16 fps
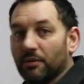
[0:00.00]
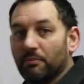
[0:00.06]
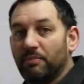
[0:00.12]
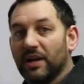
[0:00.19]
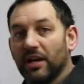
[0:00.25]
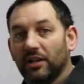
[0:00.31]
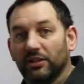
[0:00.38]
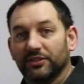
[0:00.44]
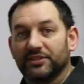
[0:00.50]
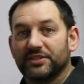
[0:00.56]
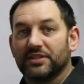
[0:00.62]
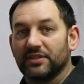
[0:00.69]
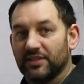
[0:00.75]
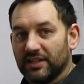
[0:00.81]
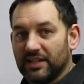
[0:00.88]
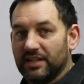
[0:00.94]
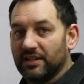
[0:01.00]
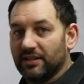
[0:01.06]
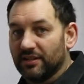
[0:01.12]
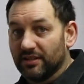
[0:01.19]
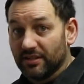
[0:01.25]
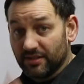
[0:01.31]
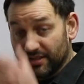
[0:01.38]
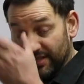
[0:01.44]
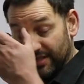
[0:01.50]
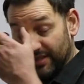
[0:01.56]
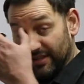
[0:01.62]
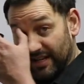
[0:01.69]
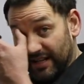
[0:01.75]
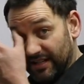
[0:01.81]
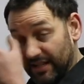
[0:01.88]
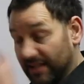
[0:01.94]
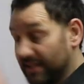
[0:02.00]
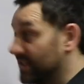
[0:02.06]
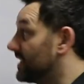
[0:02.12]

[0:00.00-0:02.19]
a belt, the gears, that kind of